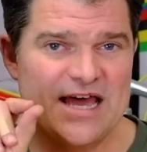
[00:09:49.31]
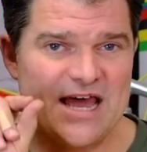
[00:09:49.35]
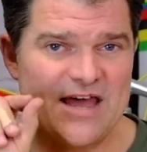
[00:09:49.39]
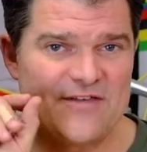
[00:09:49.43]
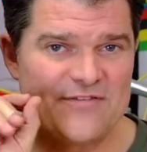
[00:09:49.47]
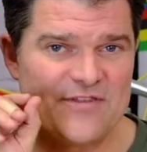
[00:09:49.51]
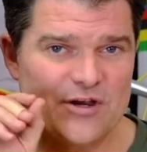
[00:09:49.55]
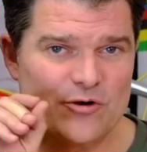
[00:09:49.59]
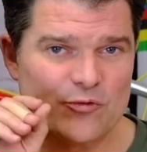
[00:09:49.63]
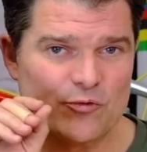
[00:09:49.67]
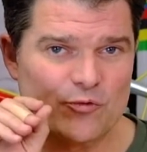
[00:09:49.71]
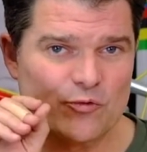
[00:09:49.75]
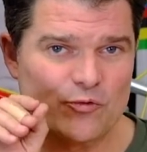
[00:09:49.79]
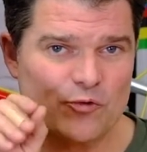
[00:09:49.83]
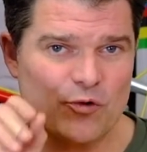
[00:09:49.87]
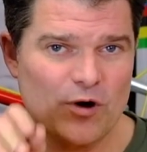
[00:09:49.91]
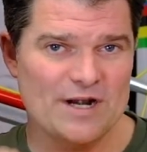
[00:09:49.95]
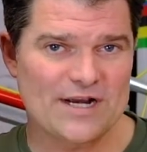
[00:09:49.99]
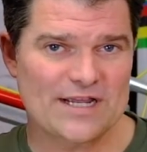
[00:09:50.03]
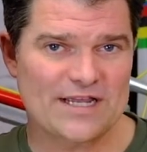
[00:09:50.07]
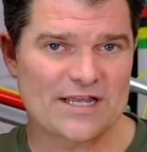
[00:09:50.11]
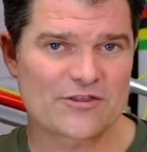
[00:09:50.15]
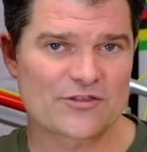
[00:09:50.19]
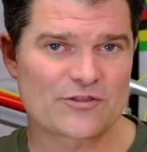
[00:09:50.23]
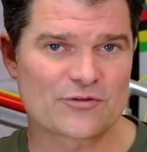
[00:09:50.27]
and then
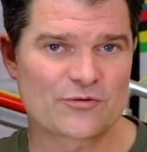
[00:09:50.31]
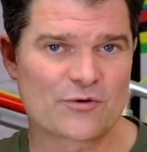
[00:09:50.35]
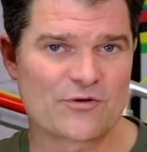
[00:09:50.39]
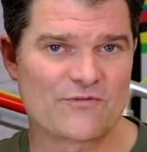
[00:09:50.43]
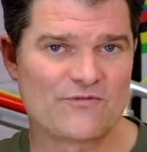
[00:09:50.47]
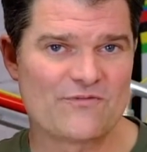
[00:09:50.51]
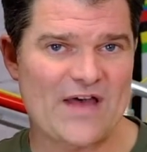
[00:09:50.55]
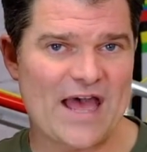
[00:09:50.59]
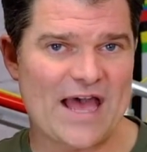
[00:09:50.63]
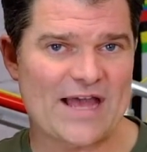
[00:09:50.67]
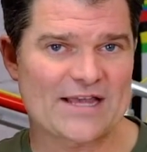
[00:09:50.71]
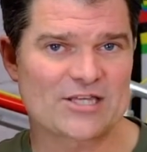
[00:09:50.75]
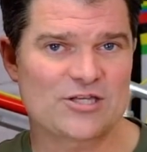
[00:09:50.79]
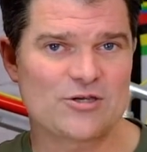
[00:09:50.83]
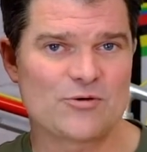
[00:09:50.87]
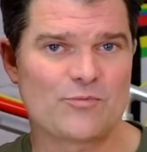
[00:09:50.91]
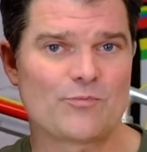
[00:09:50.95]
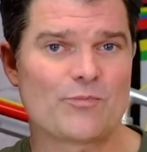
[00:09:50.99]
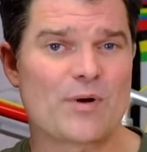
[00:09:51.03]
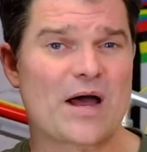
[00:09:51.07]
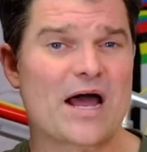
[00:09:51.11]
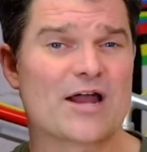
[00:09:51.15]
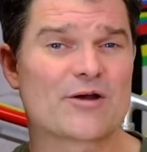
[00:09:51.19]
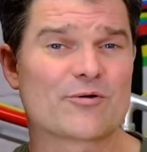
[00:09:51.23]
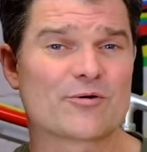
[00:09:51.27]
running it through a vacuum
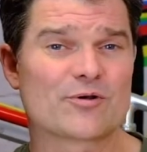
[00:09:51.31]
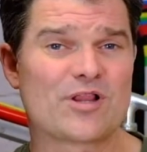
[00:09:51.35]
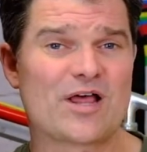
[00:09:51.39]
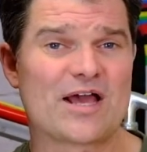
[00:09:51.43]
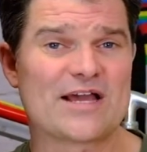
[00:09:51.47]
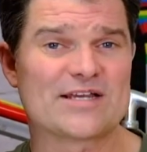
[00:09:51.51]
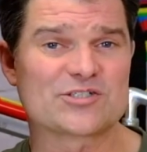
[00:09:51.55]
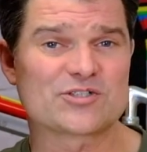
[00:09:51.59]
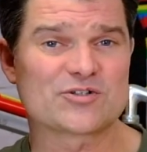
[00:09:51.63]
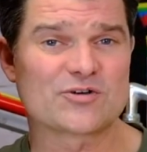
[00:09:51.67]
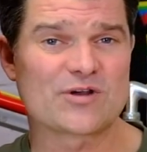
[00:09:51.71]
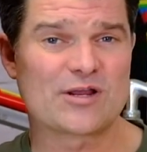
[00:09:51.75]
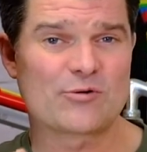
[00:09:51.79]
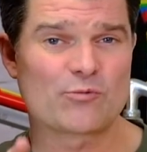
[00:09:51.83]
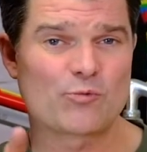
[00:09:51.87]
pyrolyzer.